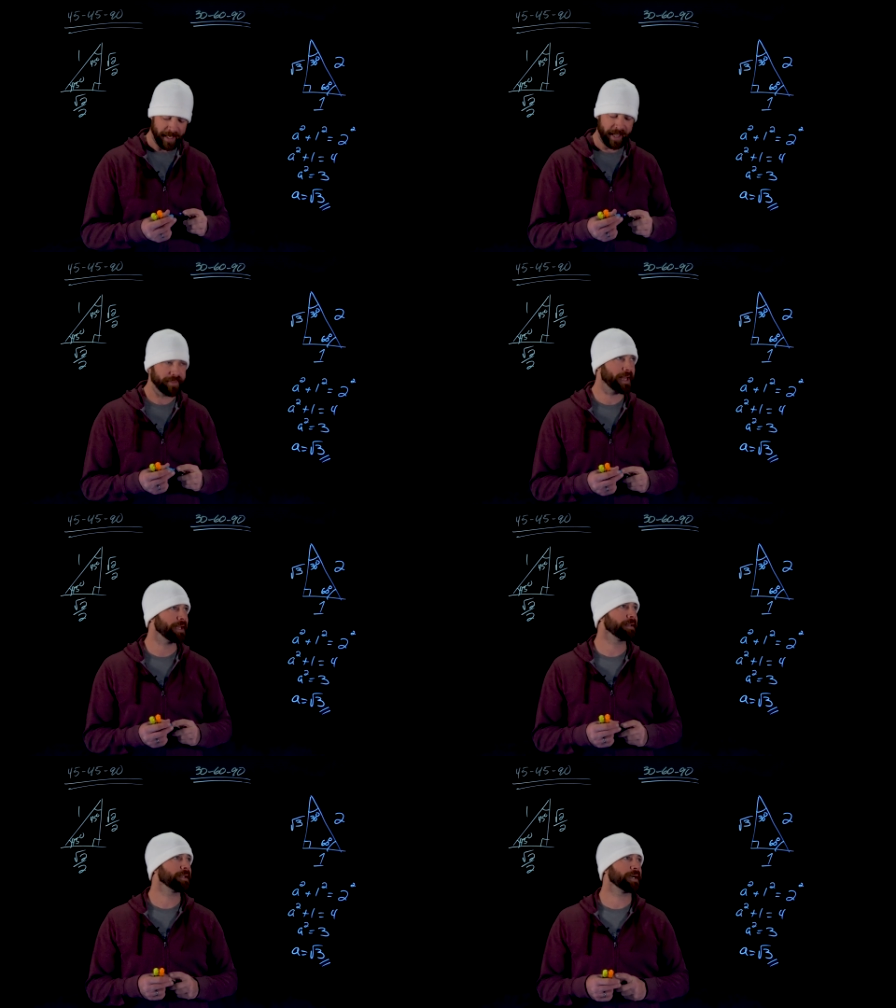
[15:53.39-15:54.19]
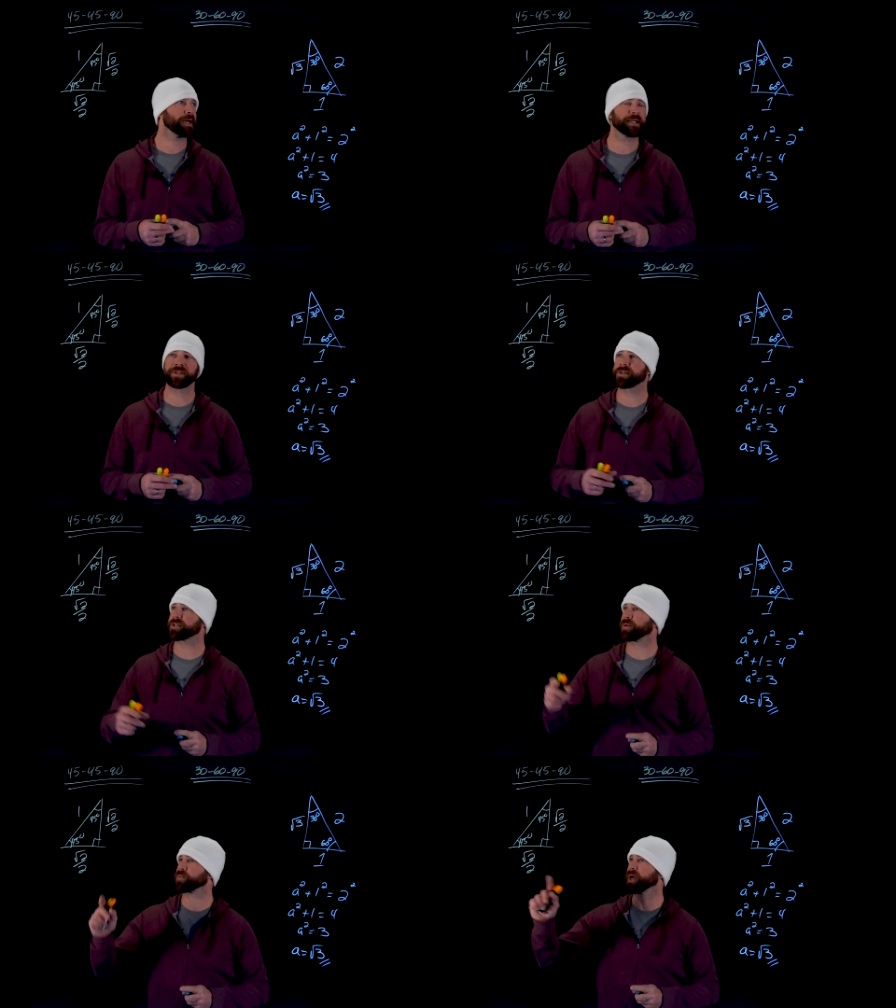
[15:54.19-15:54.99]
And then uh, just
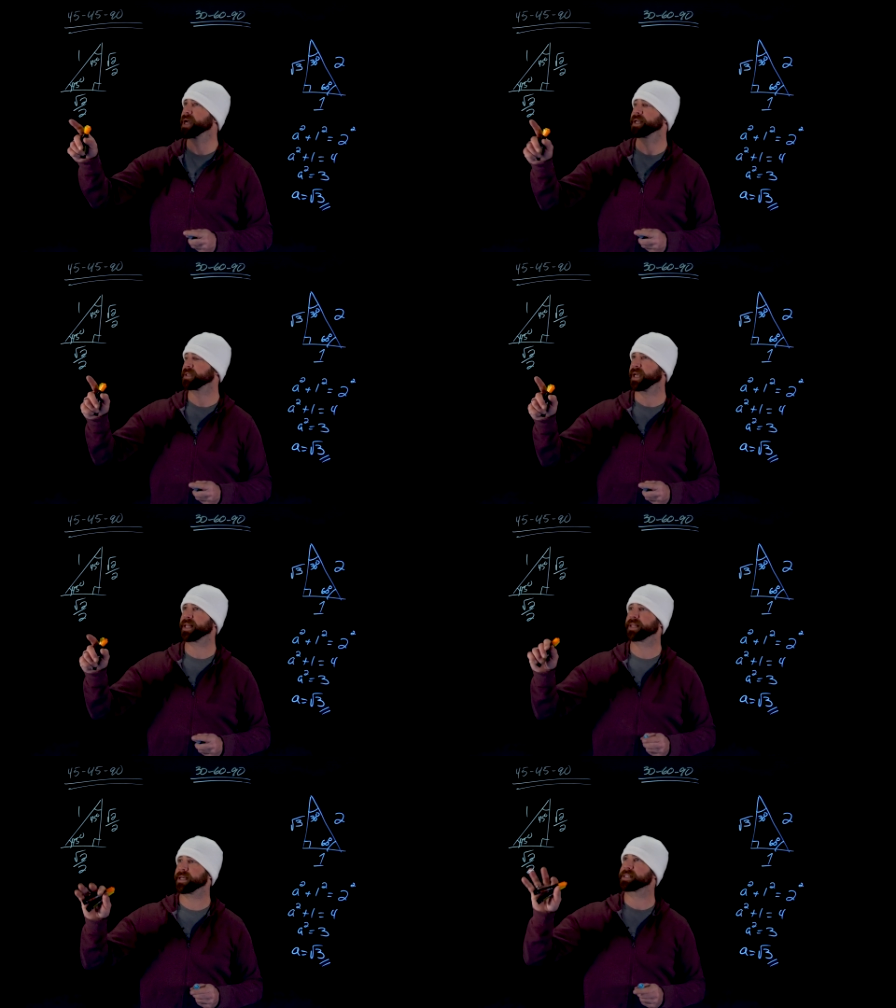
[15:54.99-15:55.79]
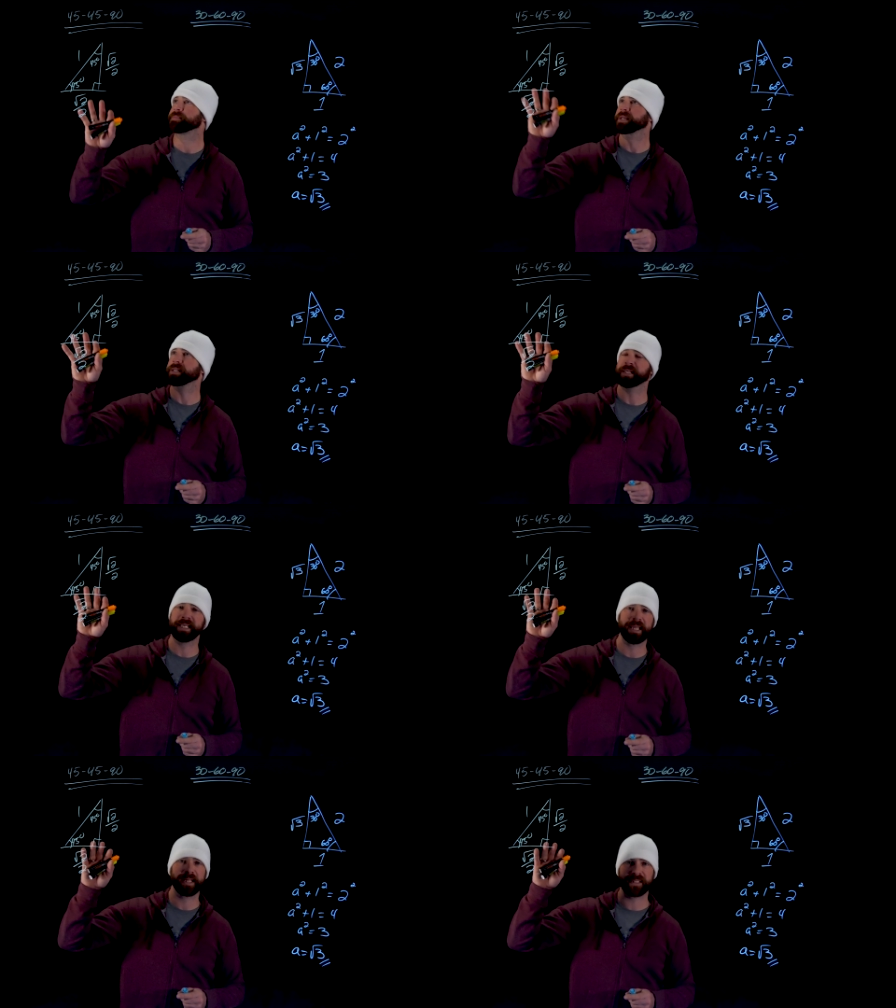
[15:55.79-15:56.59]
to write it like this, because
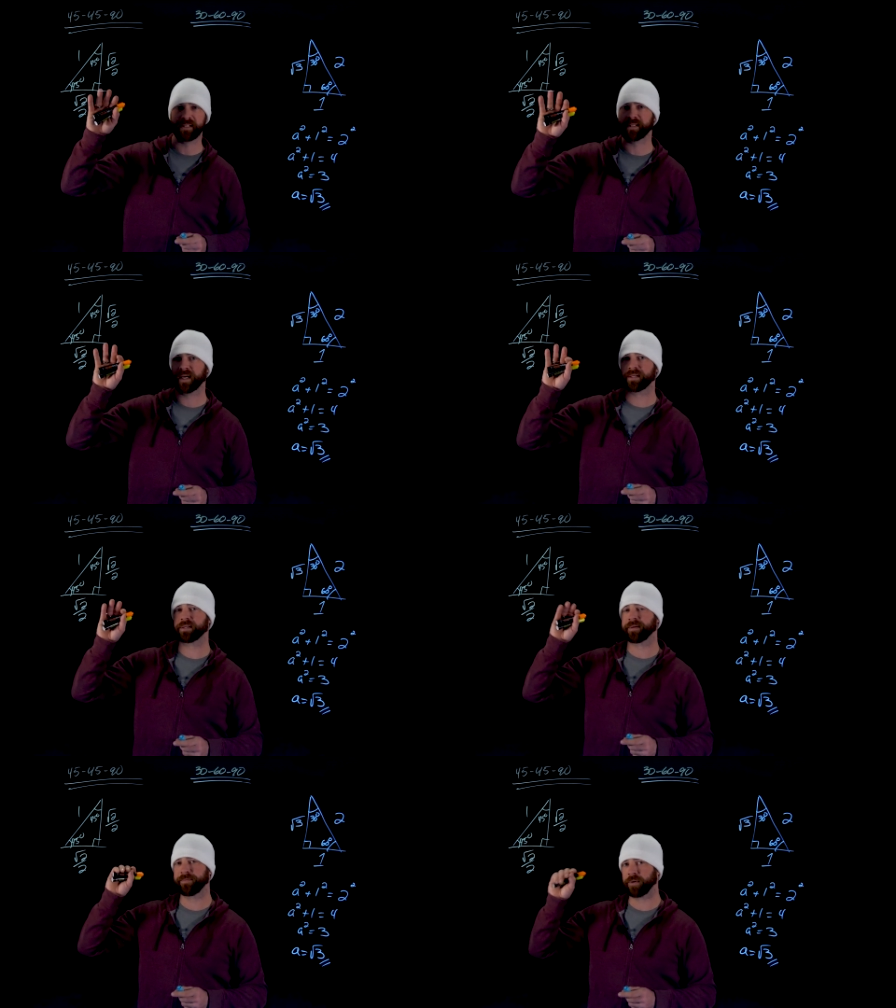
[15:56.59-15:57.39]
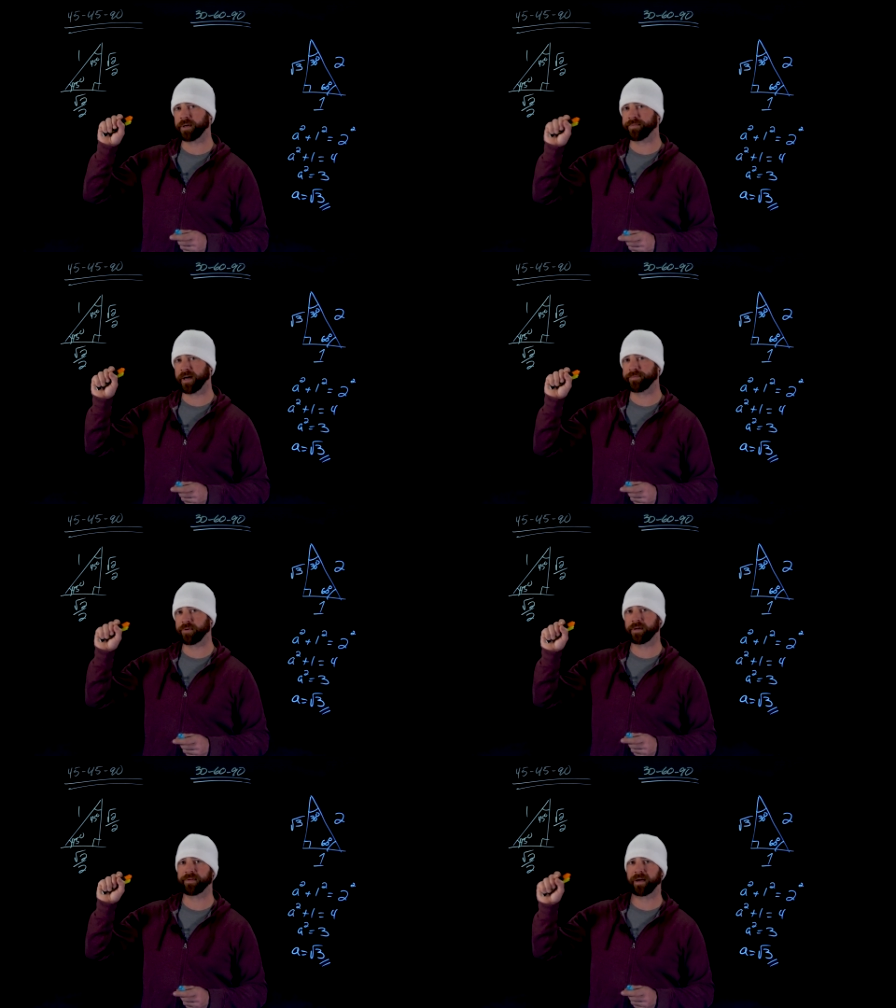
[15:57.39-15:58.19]
again, this is the, the 45,
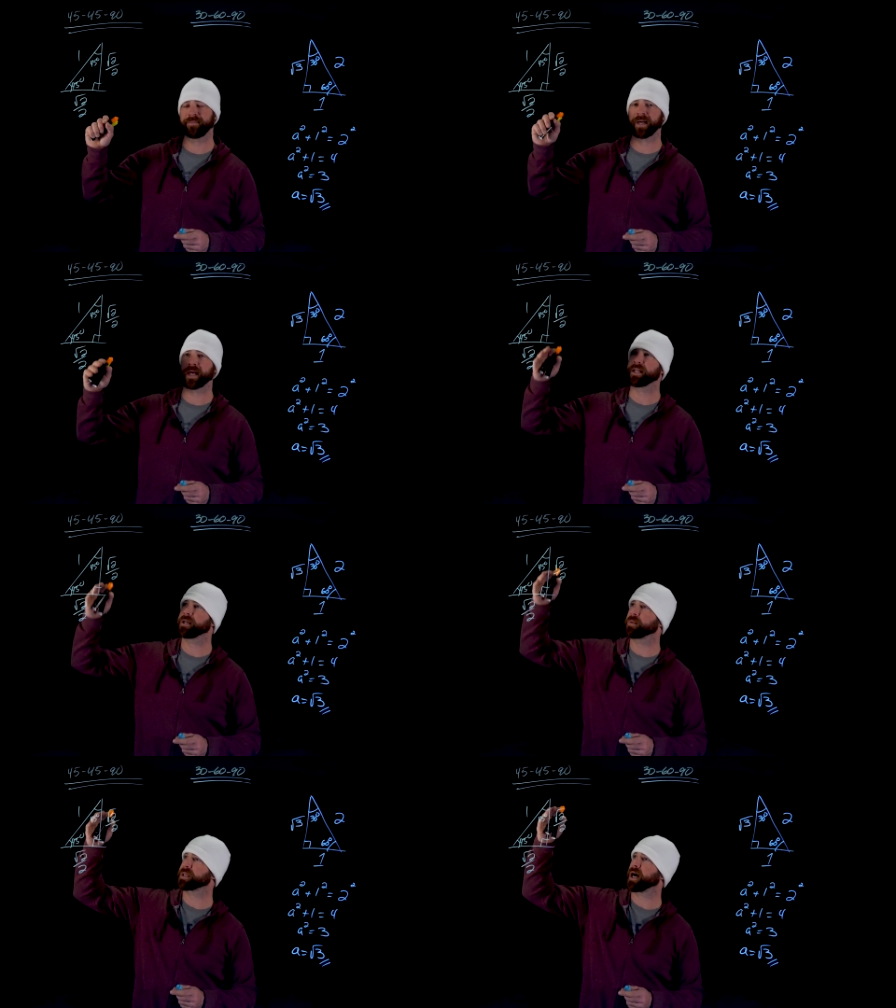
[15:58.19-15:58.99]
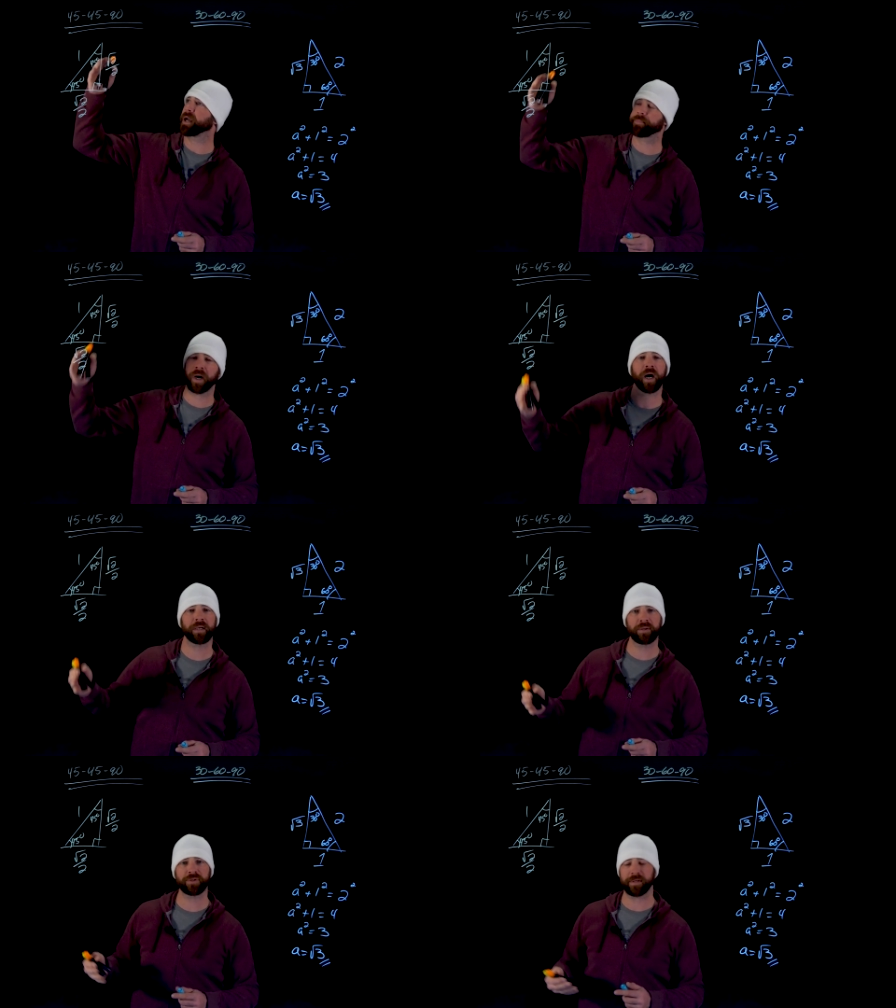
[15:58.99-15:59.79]
45, 90 with the
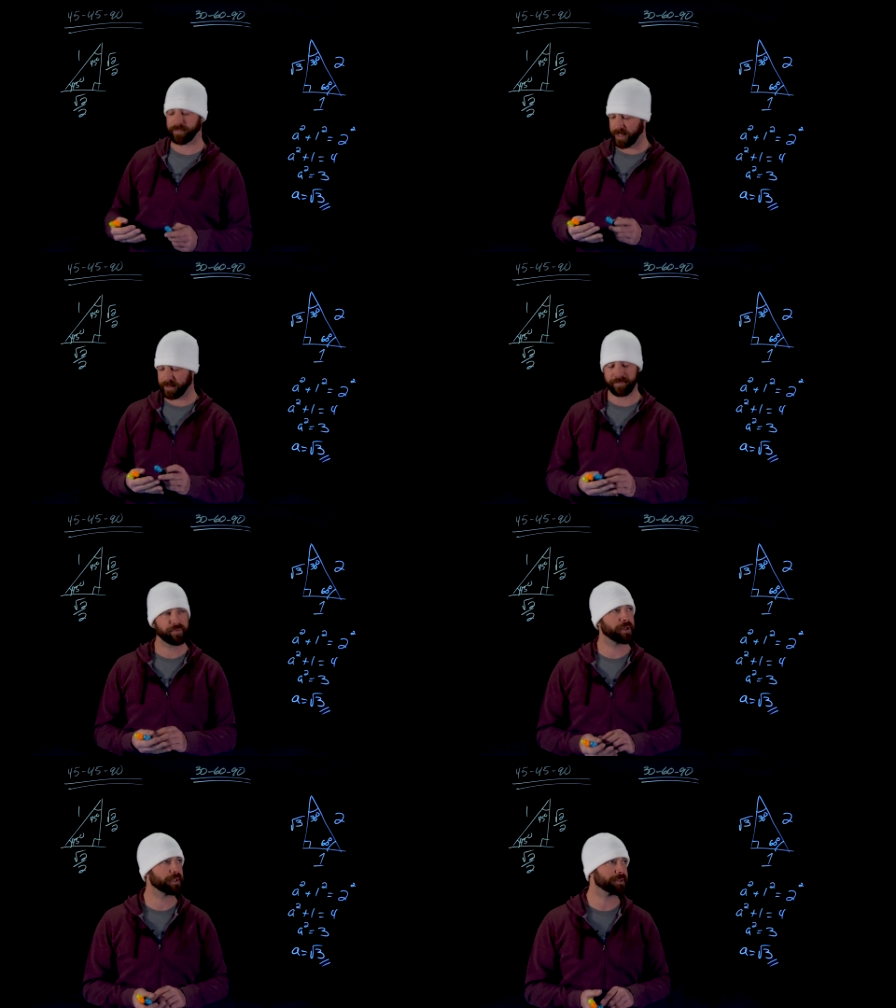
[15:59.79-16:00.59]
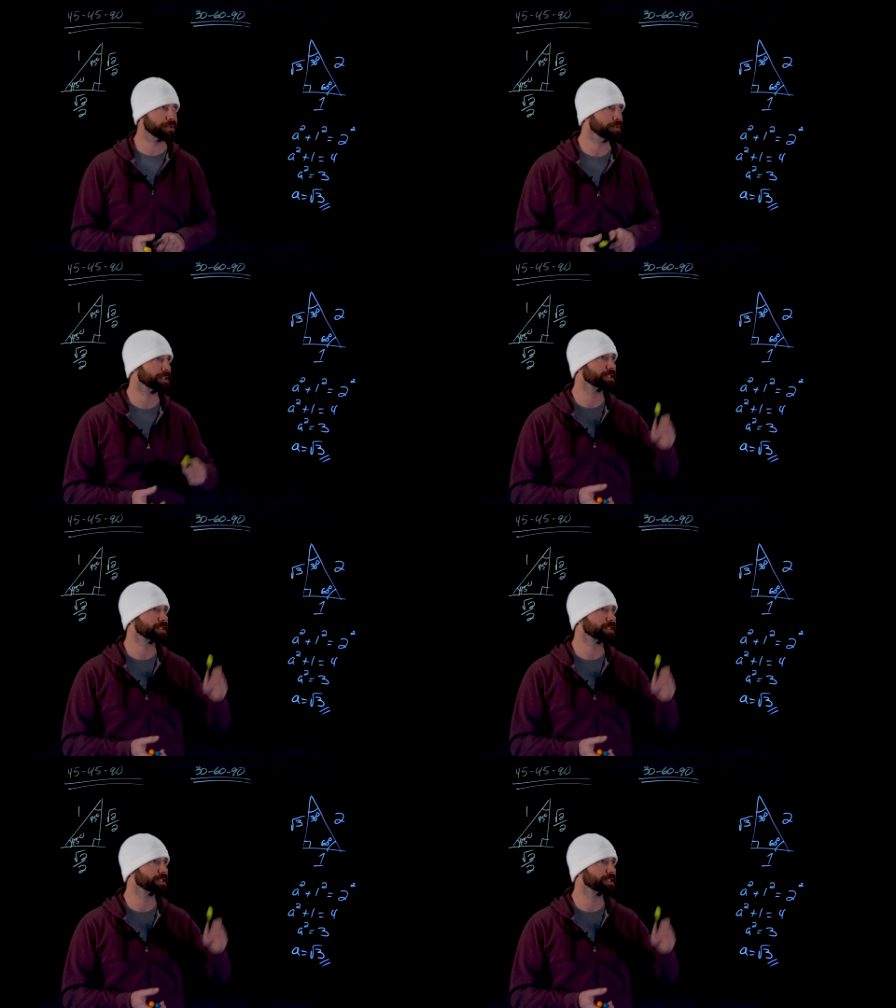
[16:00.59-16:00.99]
hypotenuse of length of one. Let's do the